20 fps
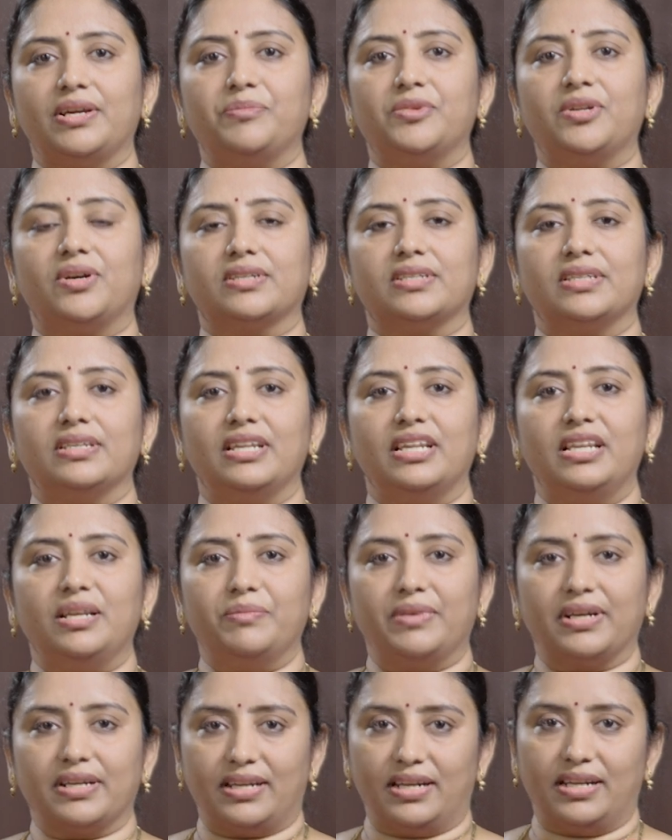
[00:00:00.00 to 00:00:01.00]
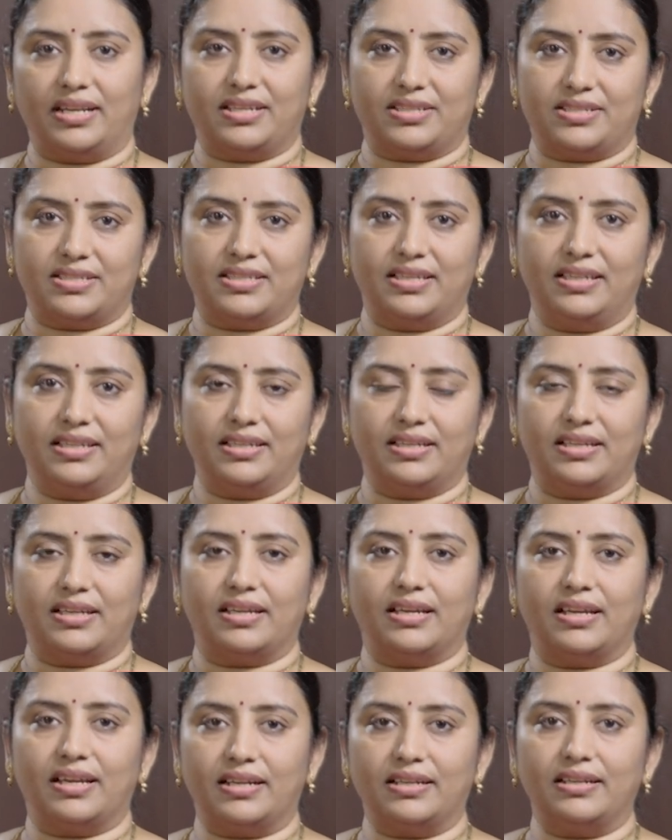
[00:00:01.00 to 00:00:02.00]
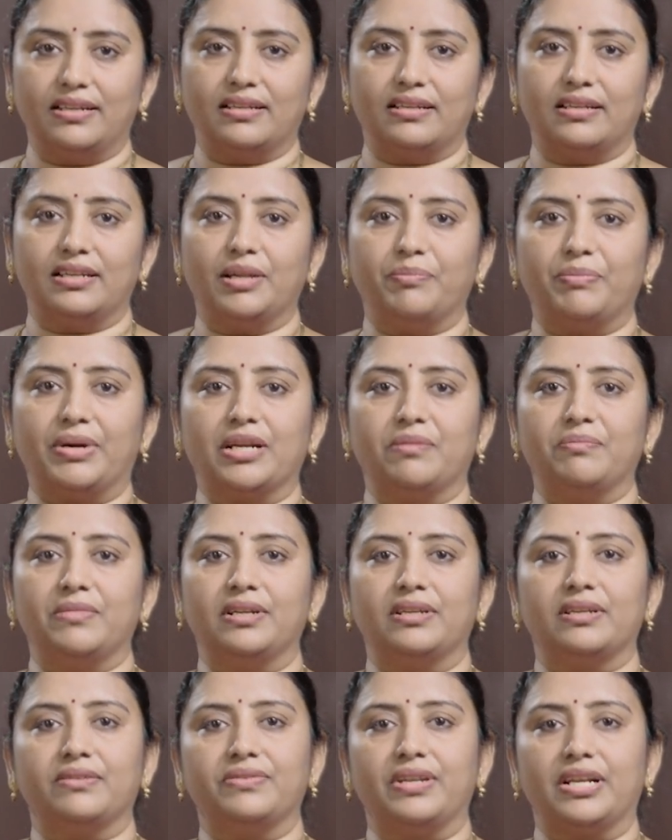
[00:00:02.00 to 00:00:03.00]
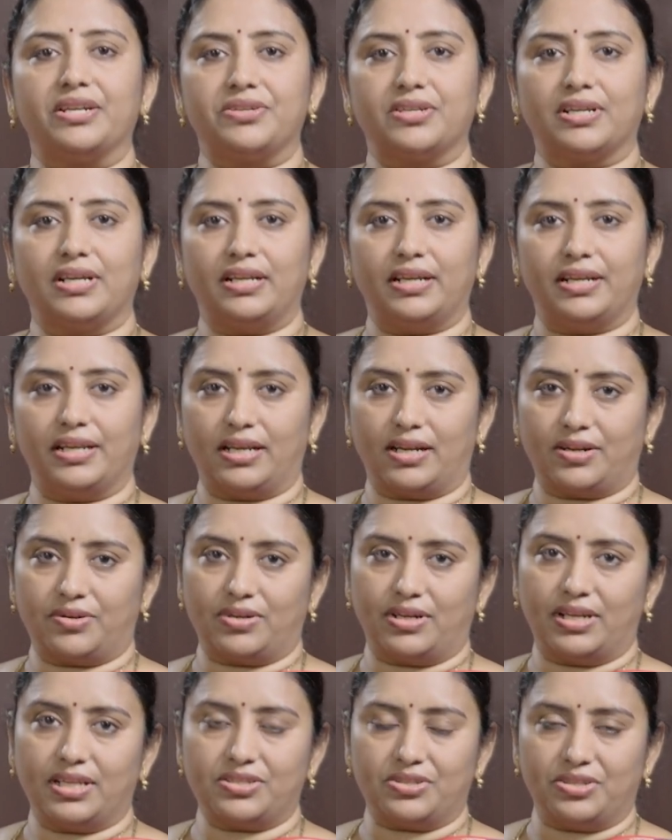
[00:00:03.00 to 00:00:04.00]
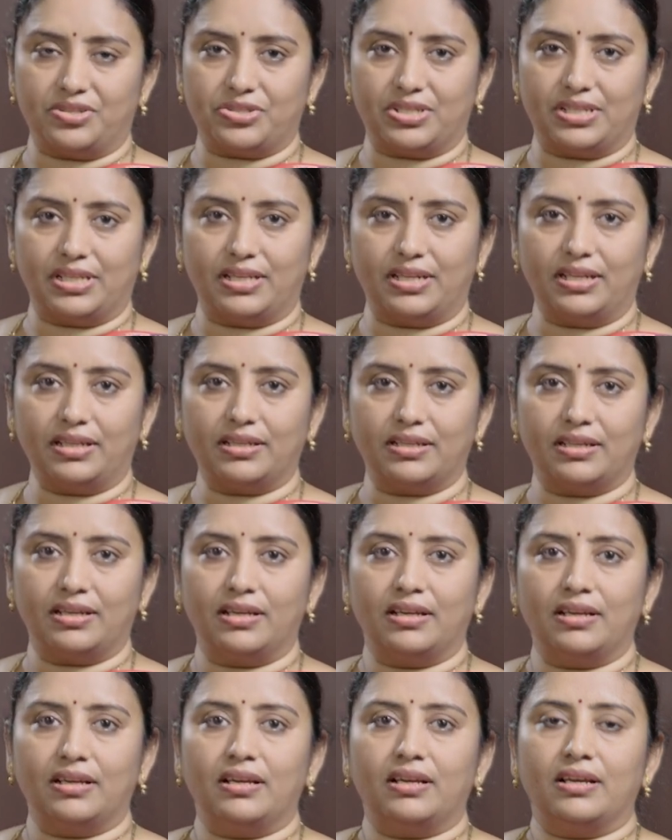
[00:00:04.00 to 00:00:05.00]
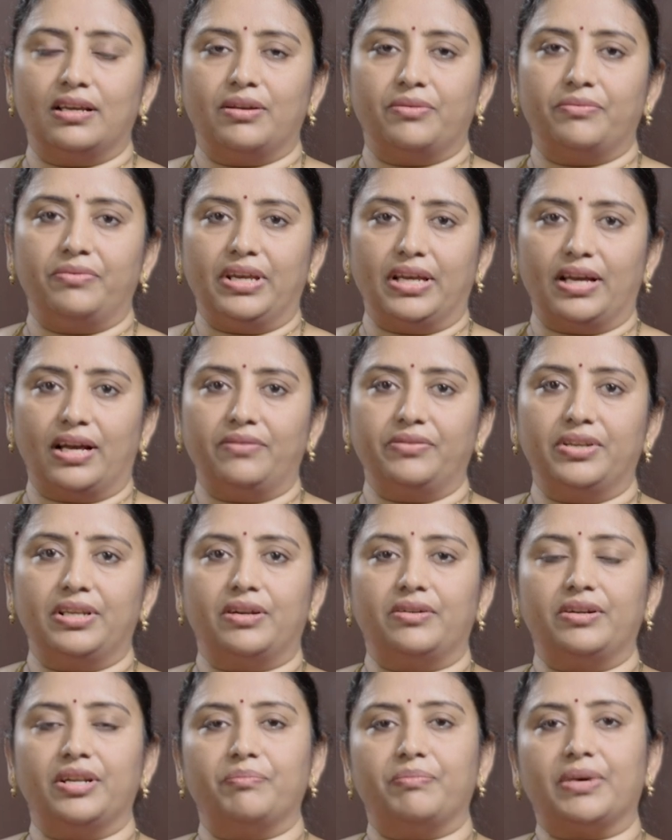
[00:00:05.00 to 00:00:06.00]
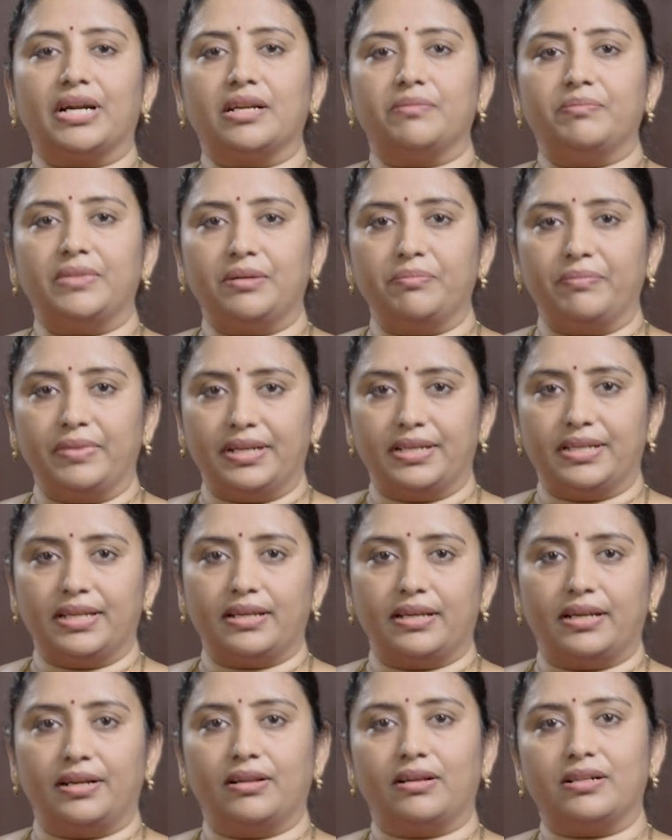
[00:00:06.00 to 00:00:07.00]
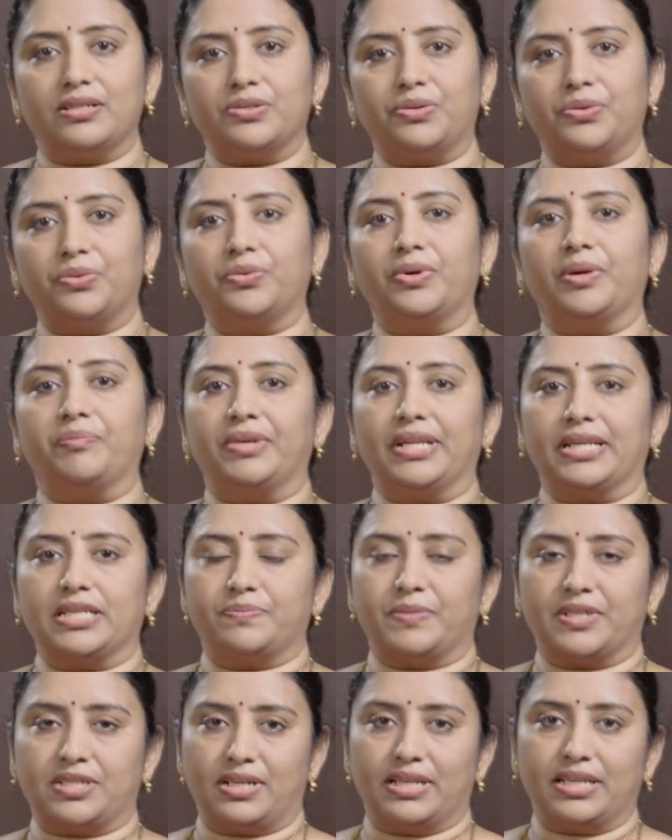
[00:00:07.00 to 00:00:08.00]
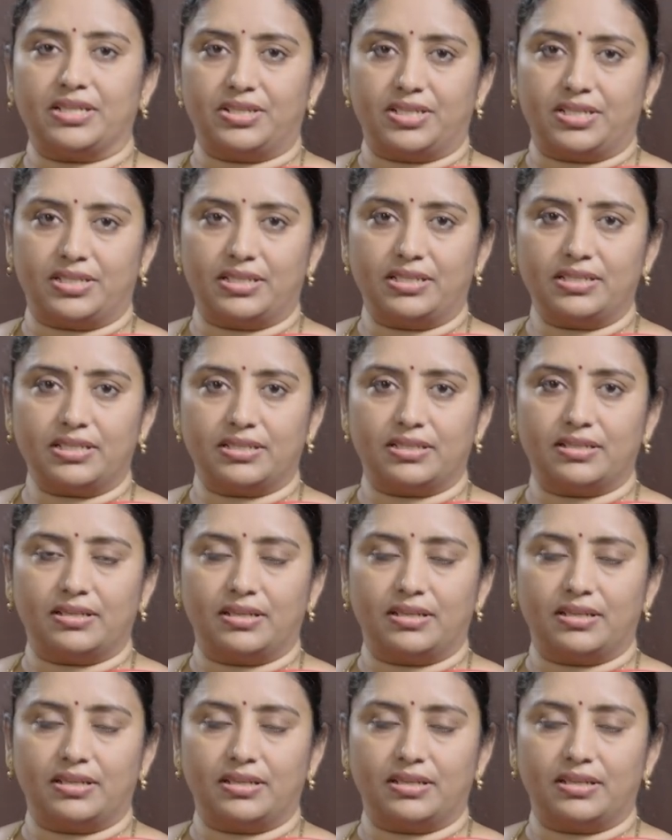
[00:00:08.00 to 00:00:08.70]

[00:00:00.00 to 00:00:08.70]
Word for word: I am Dr. Neelima Kalhasti, Head, Department of Electrical and Electronics Engineering. We have in our department B.Tech and also two M.Tech specializations.